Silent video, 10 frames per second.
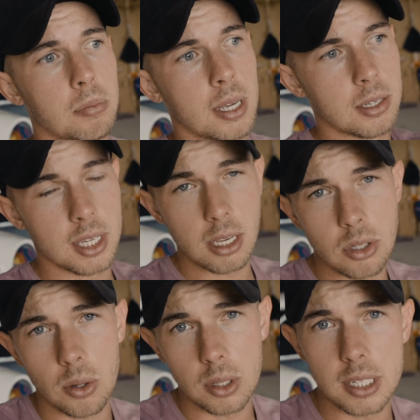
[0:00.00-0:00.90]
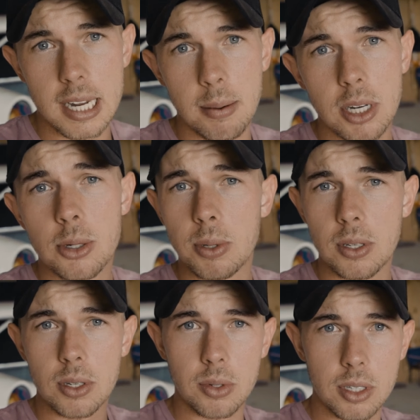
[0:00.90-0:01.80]
assess all the damage
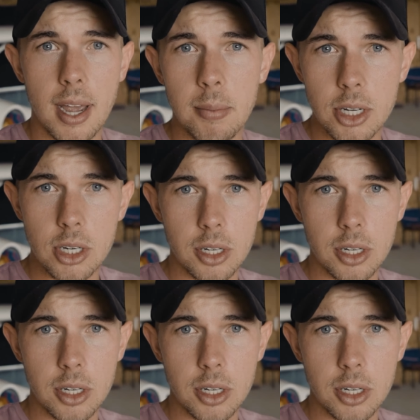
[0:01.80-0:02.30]
because it was damaged